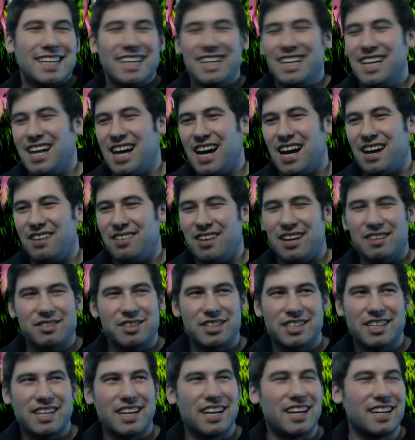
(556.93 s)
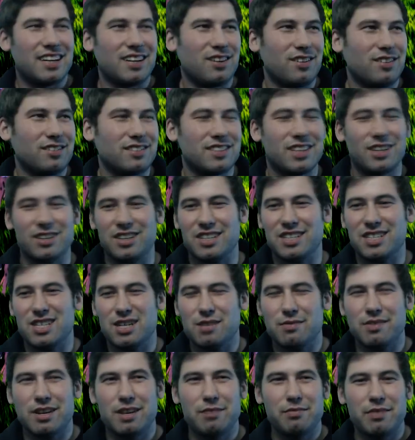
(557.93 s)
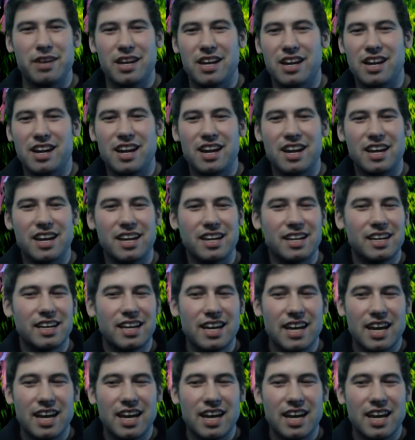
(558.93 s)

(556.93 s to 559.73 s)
Nah, I'm not just kidding. Don't listen to me. I'm being an idiot.